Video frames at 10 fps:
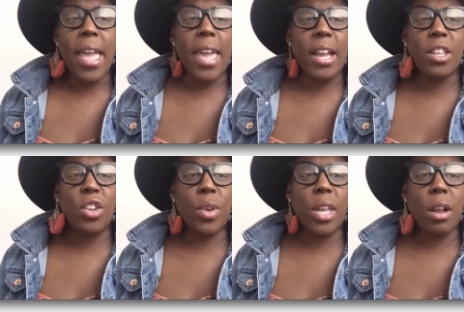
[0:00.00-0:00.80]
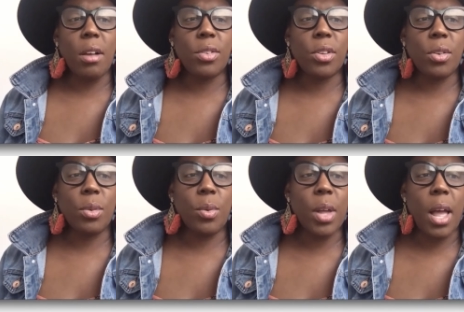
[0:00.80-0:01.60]
And you can
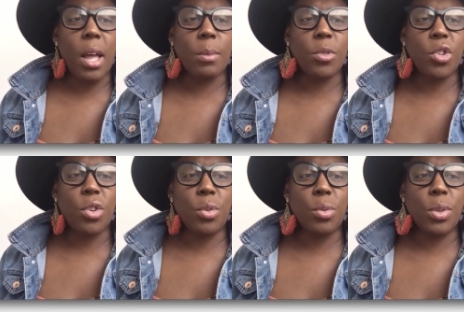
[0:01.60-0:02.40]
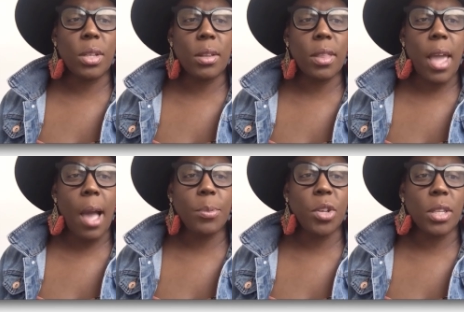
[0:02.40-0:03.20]
also um, choose the
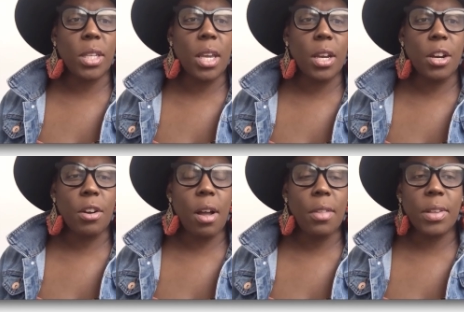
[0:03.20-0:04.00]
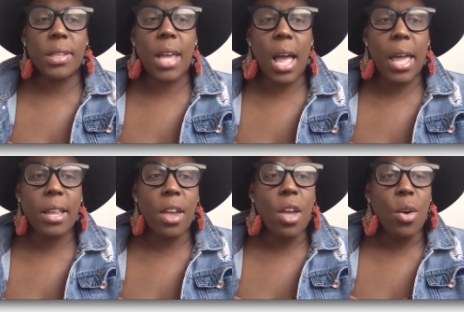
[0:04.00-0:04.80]
options here on the
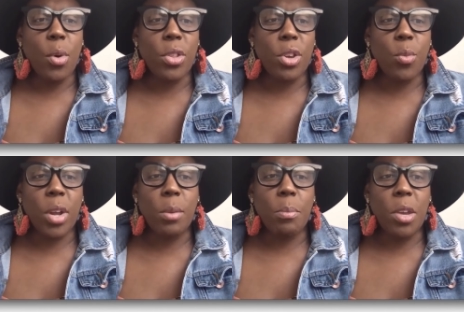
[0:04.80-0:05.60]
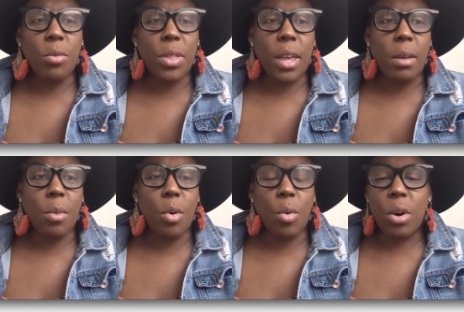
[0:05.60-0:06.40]
side, whether you want to mute
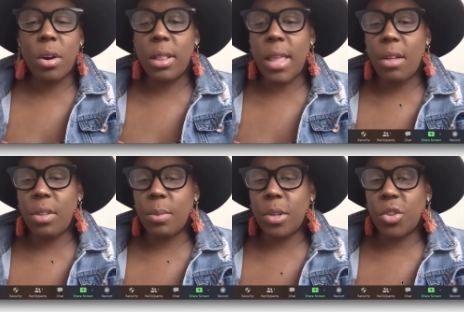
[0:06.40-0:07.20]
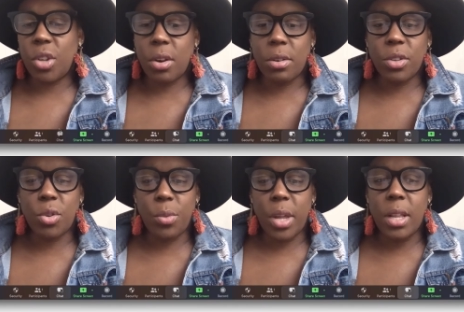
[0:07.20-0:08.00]
them or allow them to share a
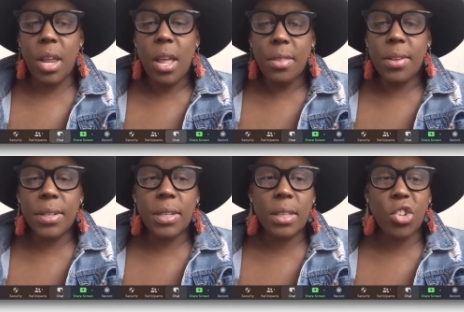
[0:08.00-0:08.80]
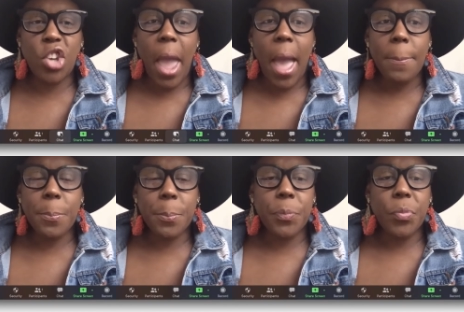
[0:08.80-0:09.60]
screen. This is the chat.